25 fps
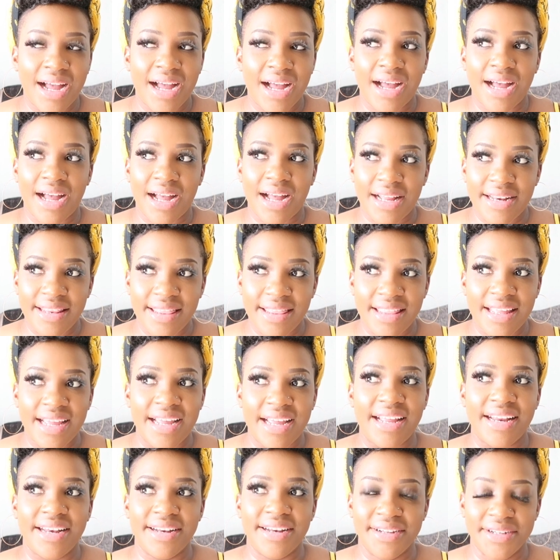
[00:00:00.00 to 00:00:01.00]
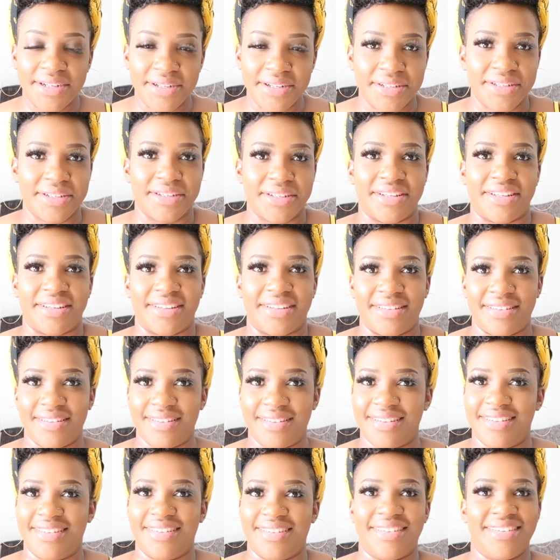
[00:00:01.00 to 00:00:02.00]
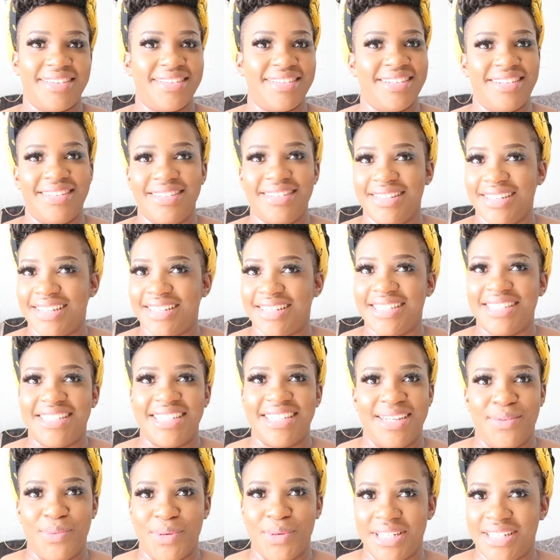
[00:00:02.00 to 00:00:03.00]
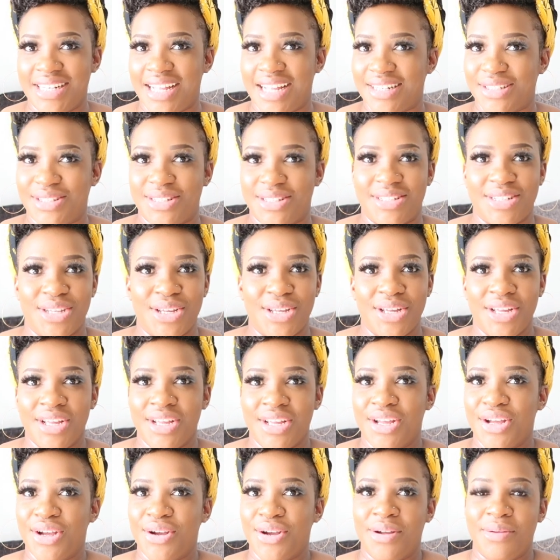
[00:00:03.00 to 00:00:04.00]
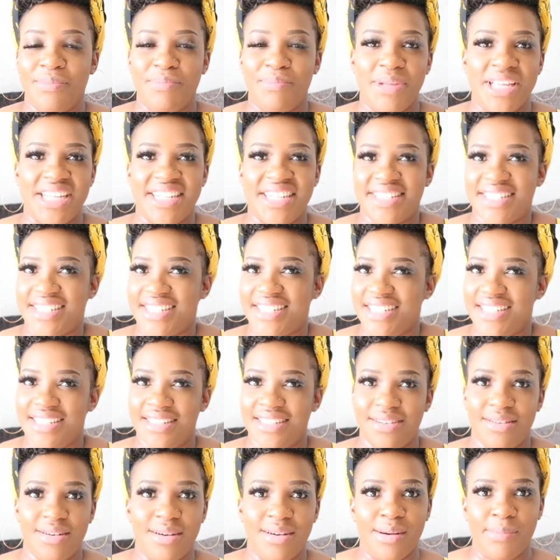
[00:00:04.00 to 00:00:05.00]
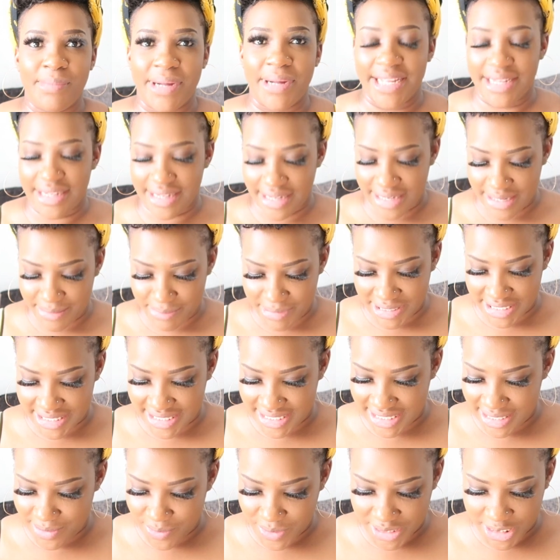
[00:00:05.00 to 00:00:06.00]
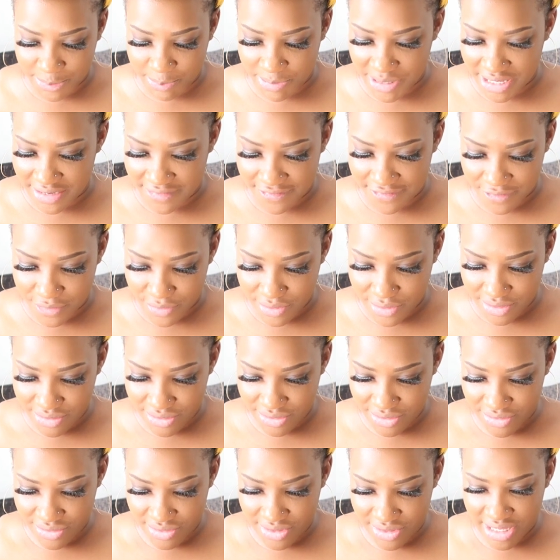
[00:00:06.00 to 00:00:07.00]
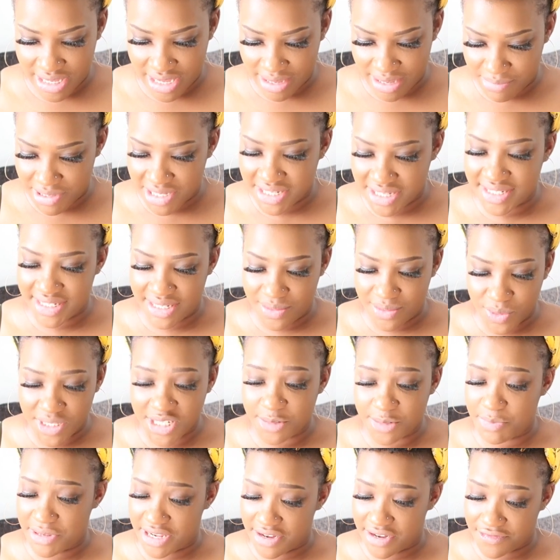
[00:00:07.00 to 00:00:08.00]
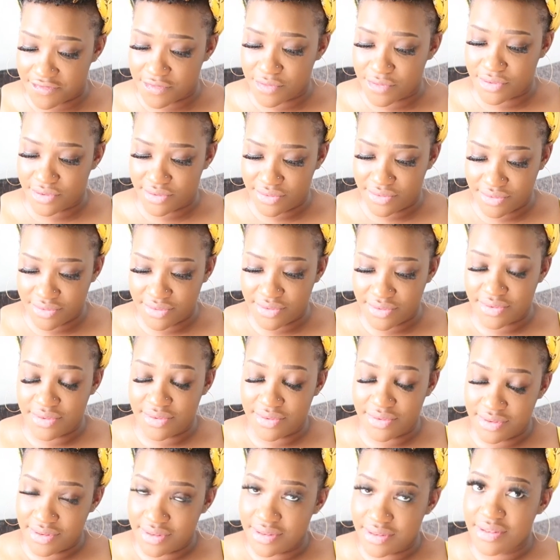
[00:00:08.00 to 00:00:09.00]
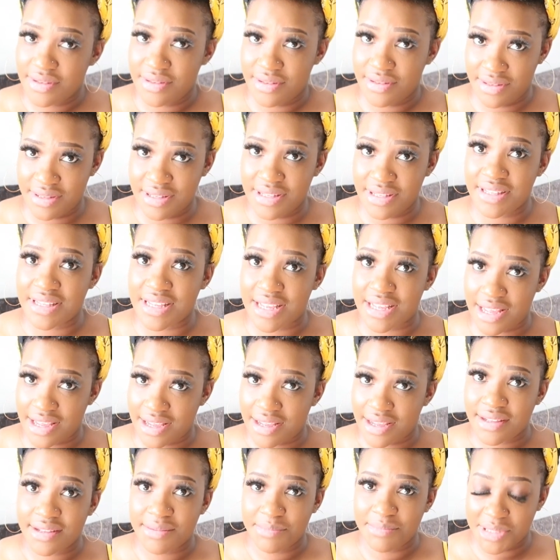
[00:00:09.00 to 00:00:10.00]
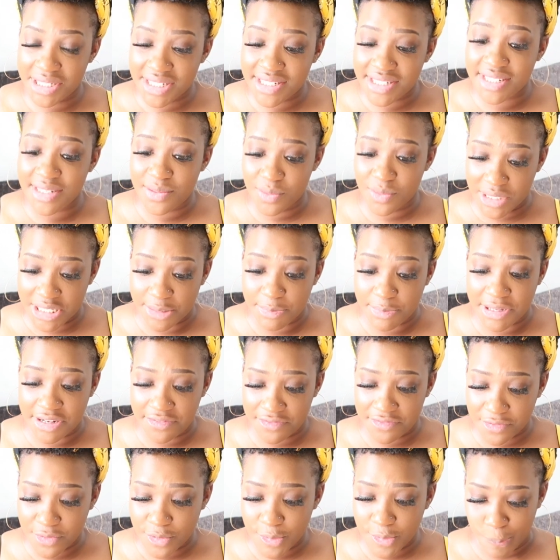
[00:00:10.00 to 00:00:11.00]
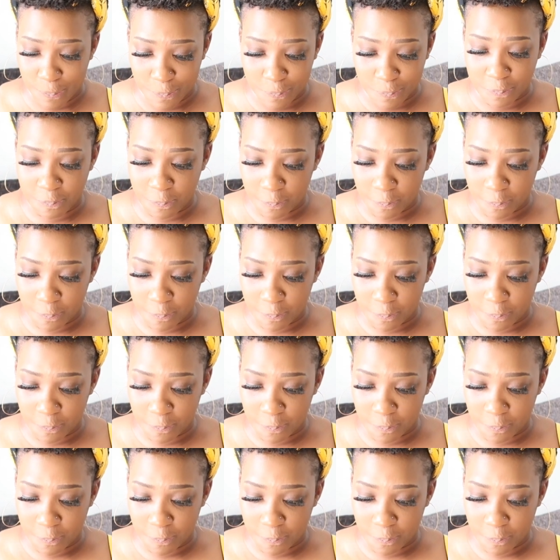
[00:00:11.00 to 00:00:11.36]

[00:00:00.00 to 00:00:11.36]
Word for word: And then the other day with that big C. Oh my God, big C was painful. Yeah, big C was painful. Yeah, big C was painful.